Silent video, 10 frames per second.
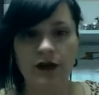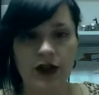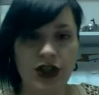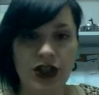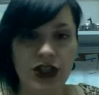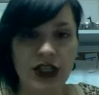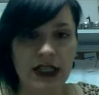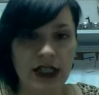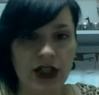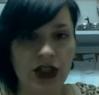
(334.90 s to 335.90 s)
of the
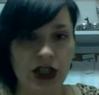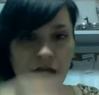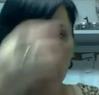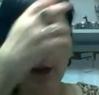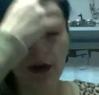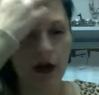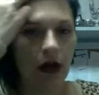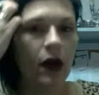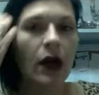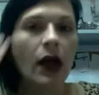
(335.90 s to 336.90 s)
cheesy, cheap
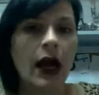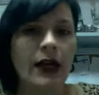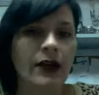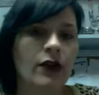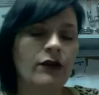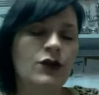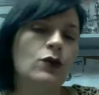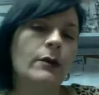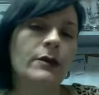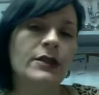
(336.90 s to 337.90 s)
kind of
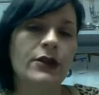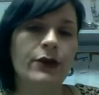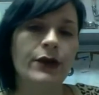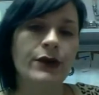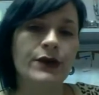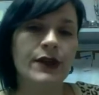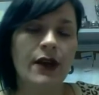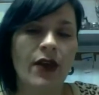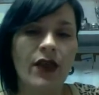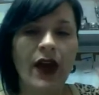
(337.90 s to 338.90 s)
jewelry materials
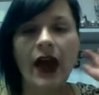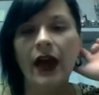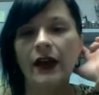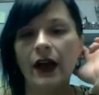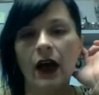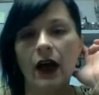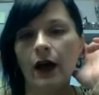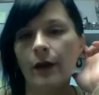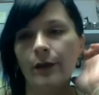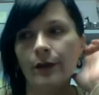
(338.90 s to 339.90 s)
that,
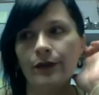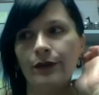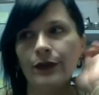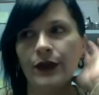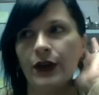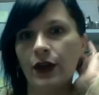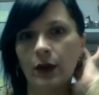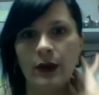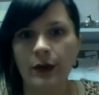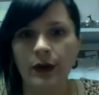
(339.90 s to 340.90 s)
you
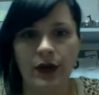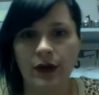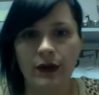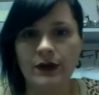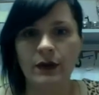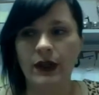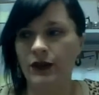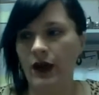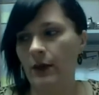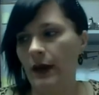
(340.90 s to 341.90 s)
know, people use when they
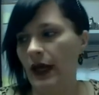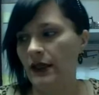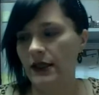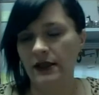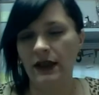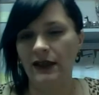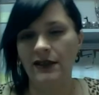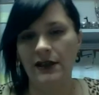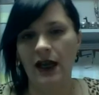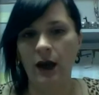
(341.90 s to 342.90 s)
try to make, not
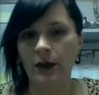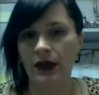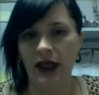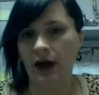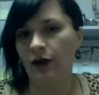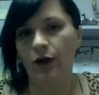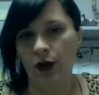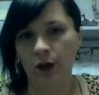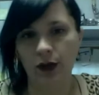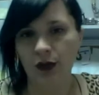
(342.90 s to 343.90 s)
discount, but like
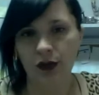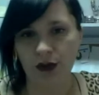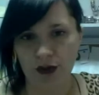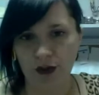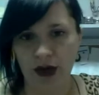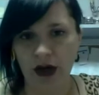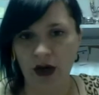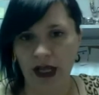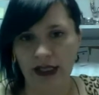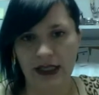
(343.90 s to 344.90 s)
affordable jewelry
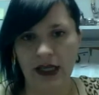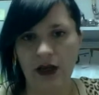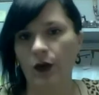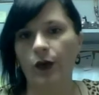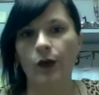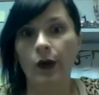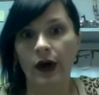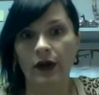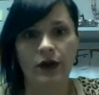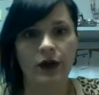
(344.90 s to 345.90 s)
on Etsy or
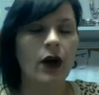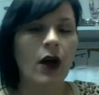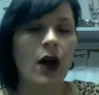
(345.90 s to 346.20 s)
whatever,